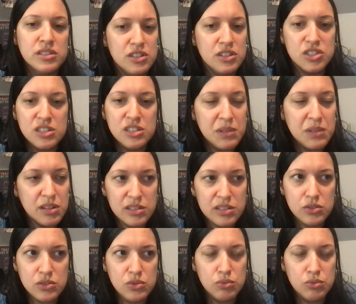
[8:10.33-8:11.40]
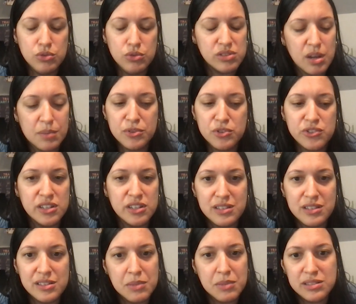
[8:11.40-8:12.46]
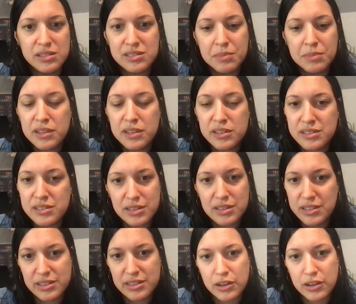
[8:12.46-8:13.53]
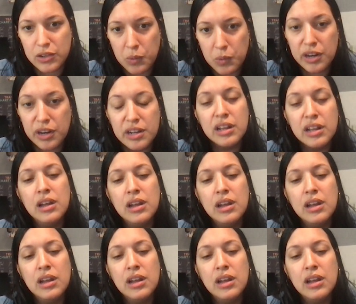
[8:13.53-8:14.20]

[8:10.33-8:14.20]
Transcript: Because just because you lose a couple trades doesn't mean something is not going to work.